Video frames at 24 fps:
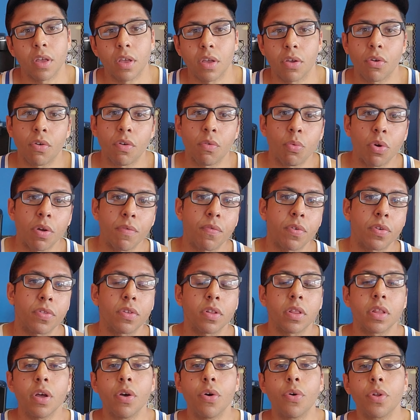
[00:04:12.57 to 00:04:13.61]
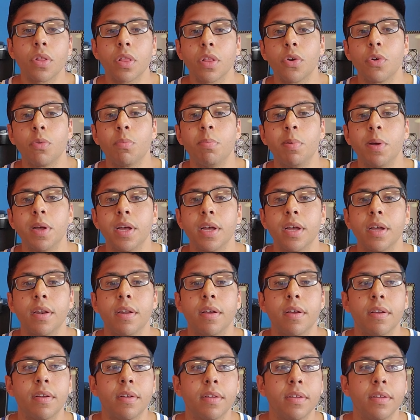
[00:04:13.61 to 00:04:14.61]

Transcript: go ahead and wait for it to load a little bit.